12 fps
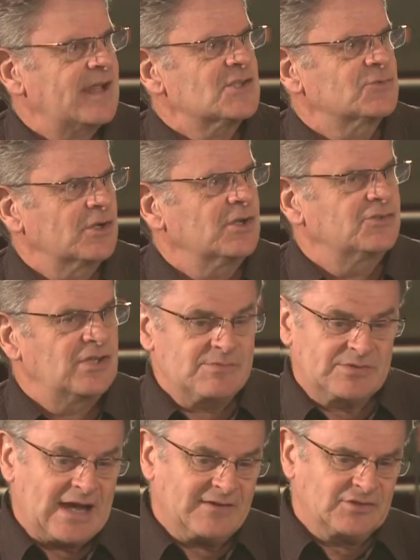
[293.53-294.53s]
that's what good
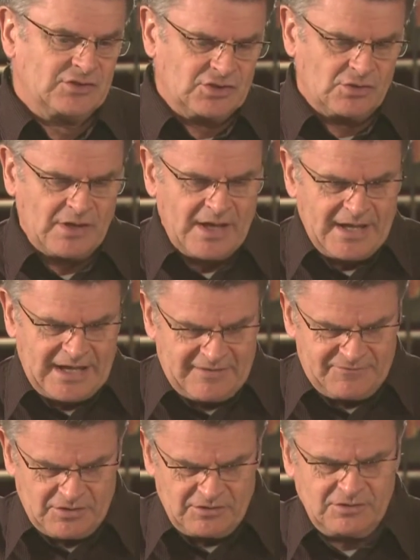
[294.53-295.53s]
teams have to do.
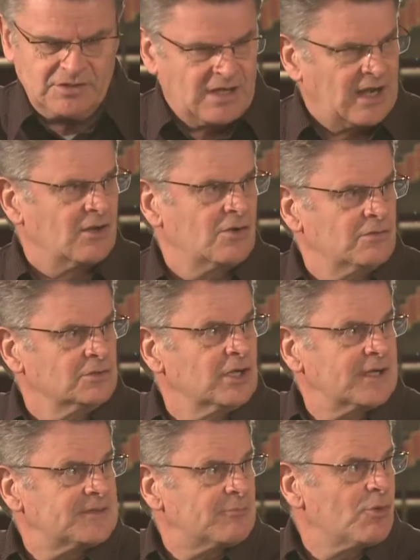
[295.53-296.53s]
If you got to
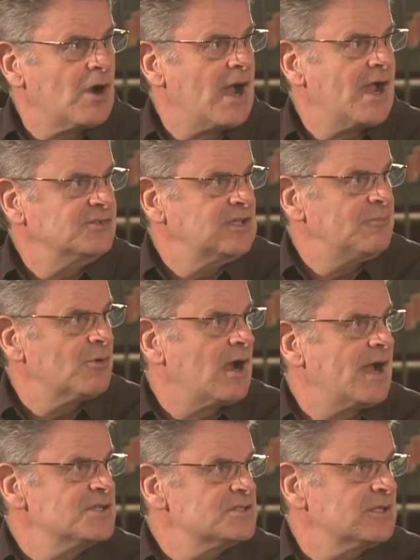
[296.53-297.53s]
look at the prize, keep your
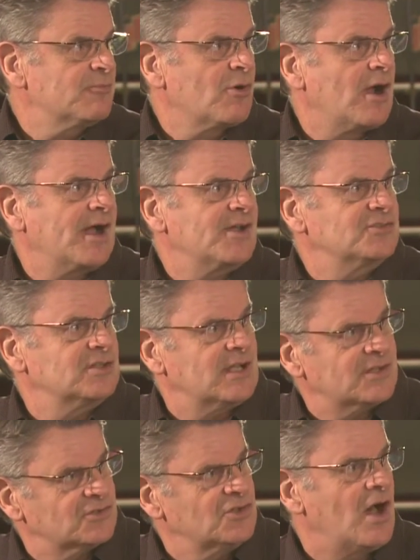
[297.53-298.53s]
eyes on the prize, and
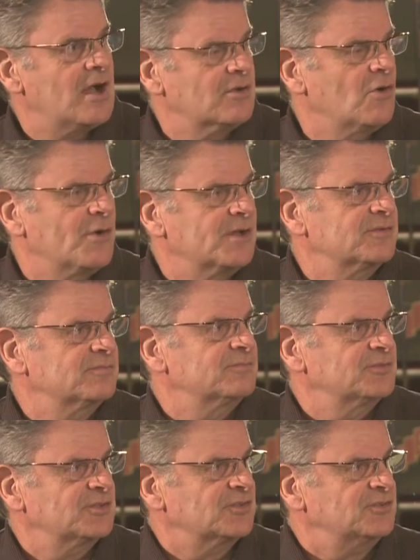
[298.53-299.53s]
it's not going
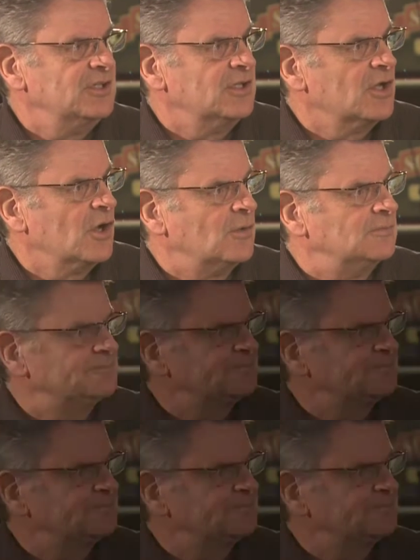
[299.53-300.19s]
16-0.